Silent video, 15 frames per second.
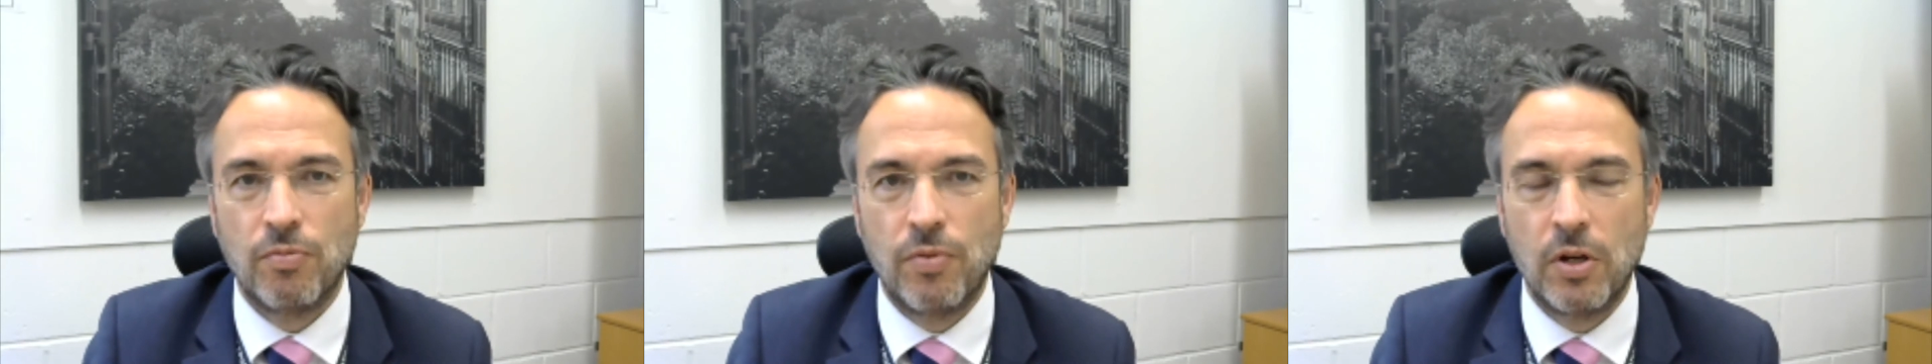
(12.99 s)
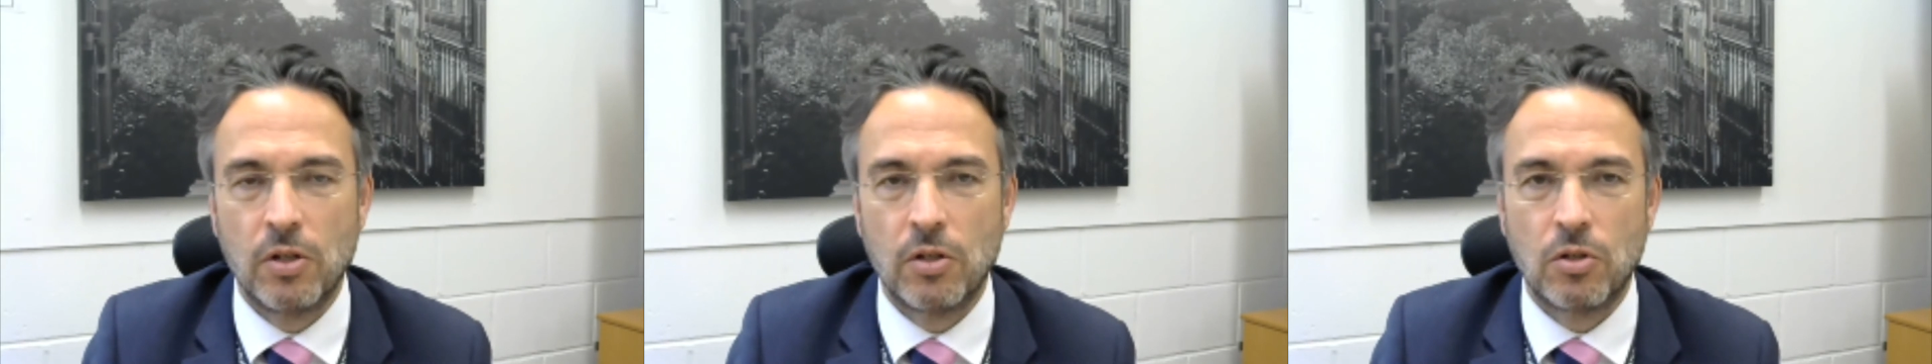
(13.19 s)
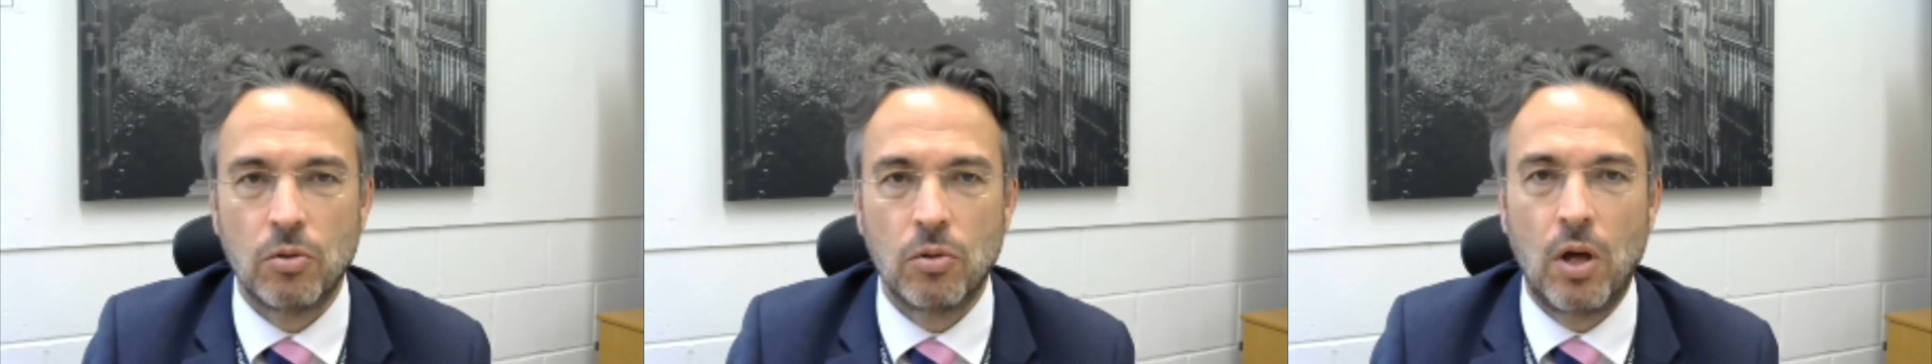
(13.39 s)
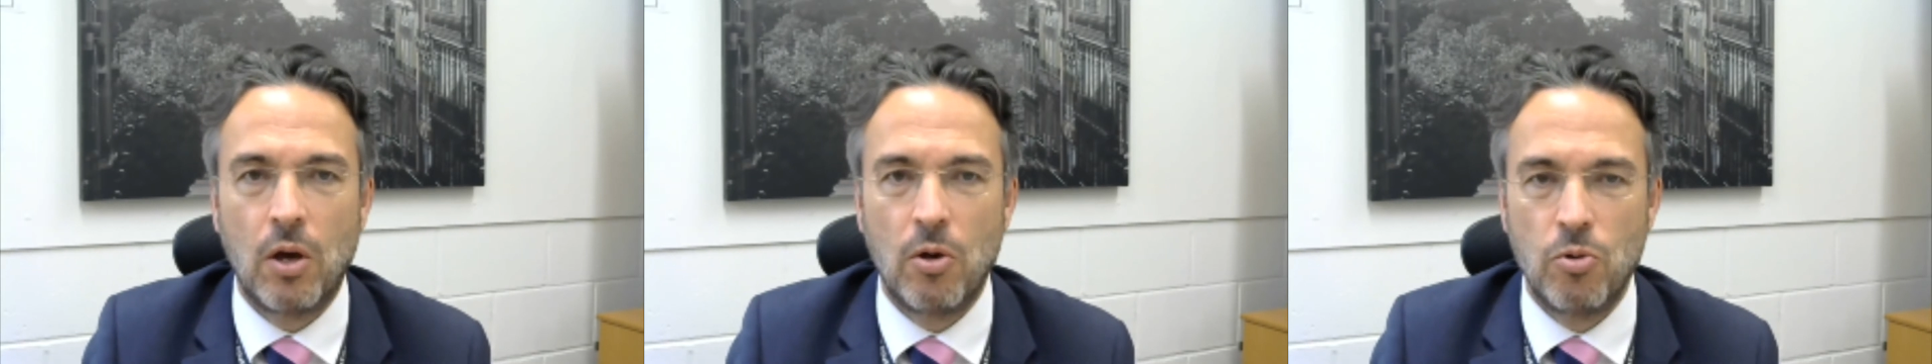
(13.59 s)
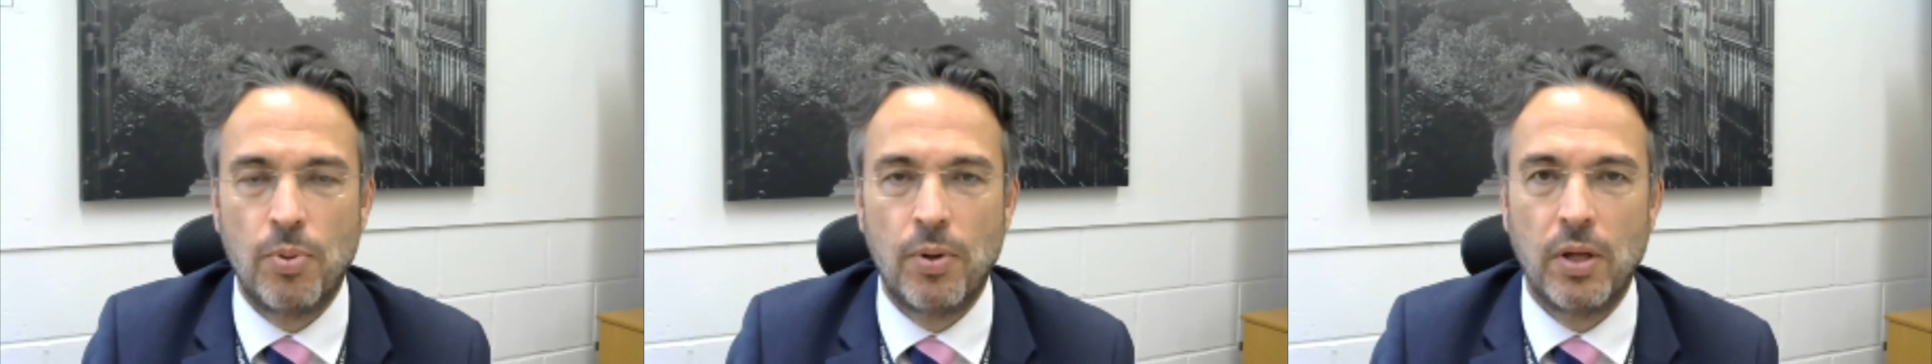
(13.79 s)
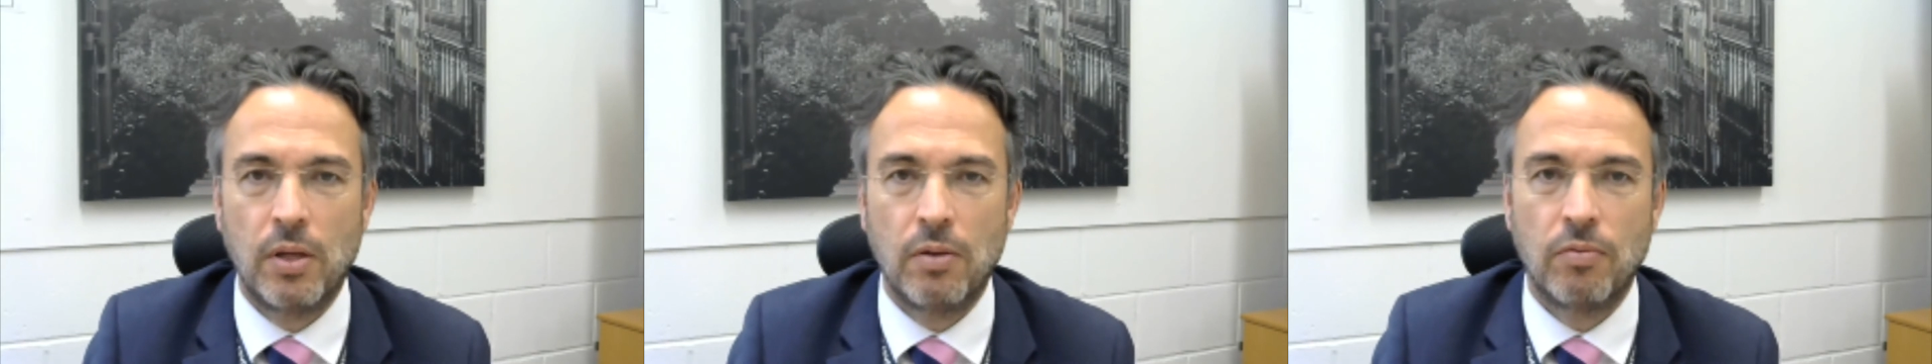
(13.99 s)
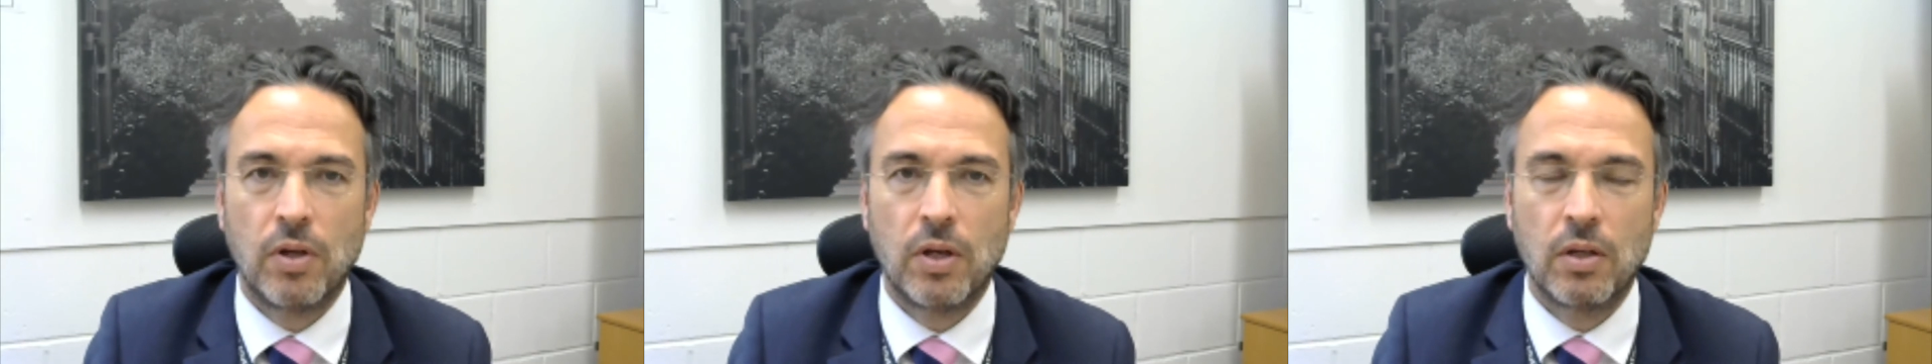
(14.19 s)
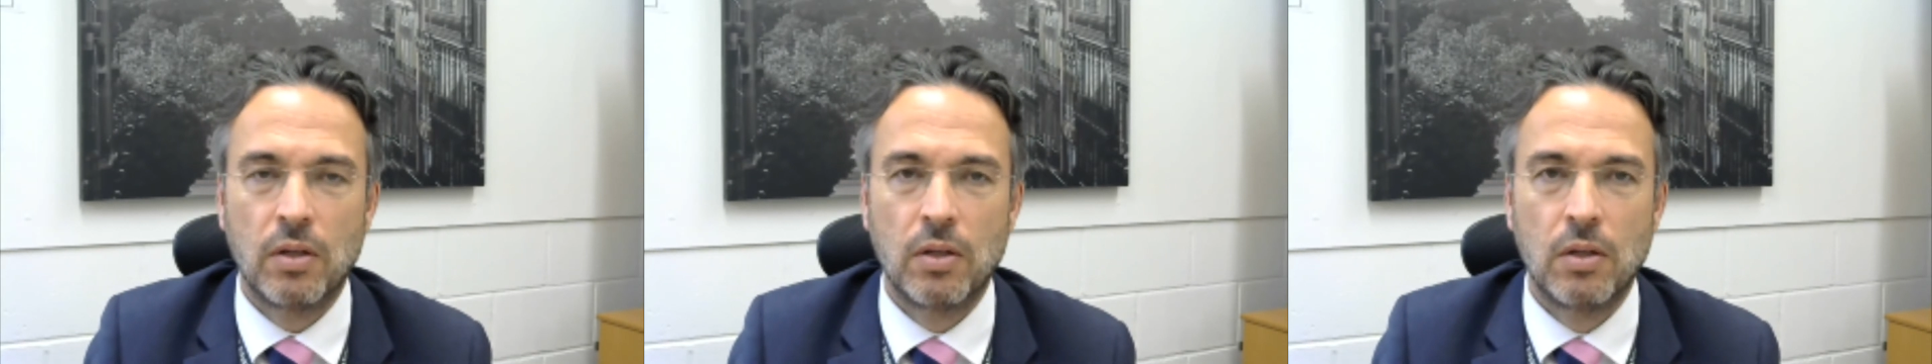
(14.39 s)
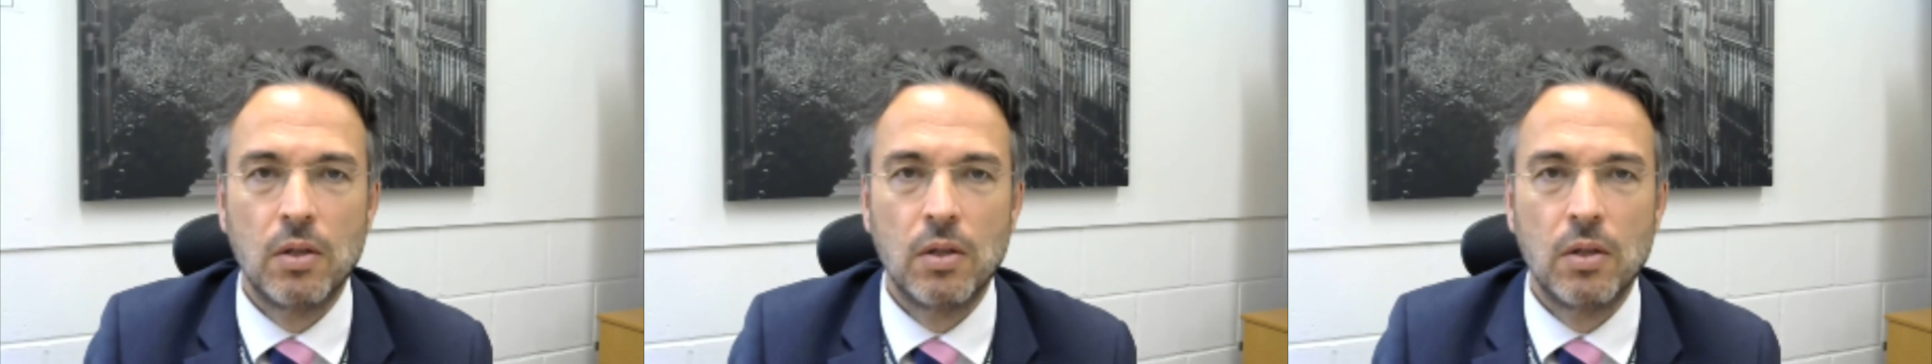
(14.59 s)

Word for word: virtual open evening.